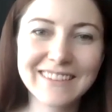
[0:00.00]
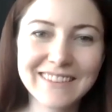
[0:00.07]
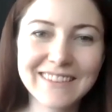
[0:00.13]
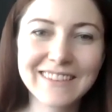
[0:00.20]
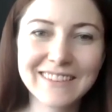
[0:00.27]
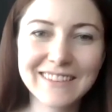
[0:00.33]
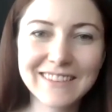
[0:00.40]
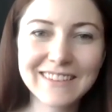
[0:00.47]

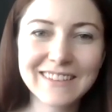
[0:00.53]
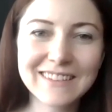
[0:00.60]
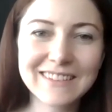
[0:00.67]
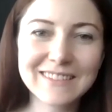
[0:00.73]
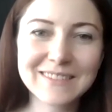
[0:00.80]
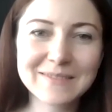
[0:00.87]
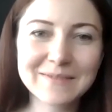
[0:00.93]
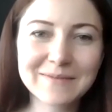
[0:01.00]

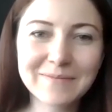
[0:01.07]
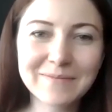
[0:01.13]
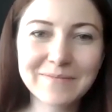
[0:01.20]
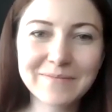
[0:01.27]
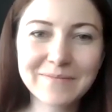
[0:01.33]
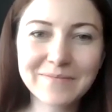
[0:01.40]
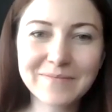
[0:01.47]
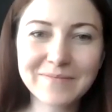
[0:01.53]

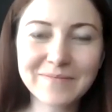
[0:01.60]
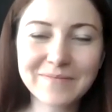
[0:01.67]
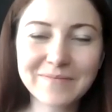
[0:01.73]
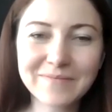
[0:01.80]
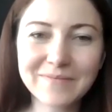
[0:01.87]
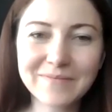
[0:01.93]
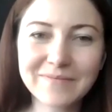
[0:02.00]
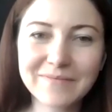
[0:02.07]

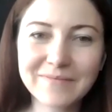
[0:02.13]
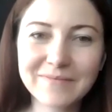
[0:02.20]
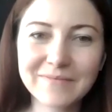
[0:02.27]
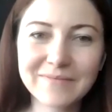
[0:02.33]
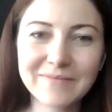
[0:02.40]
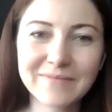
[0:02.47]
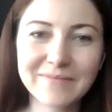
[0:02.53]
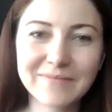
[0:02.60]

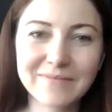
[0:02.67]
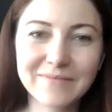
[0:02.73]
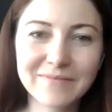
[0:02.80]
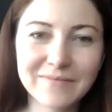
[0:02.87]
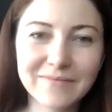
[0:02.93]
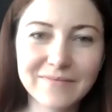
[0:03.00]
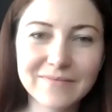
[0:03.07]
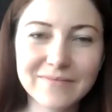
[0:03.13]

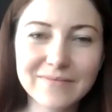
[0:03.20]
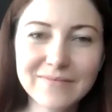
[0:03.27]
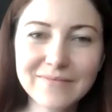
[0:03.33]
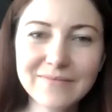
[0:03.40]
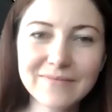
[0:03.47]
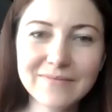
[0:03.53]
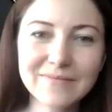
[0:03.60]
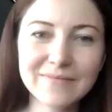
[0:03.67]

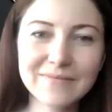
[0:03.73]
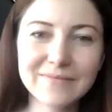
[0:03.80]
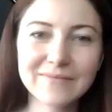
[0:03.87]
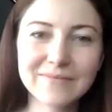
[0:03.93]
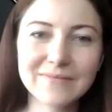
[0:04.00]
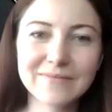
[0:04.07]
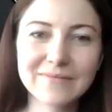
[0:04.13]
The person shown says nothing.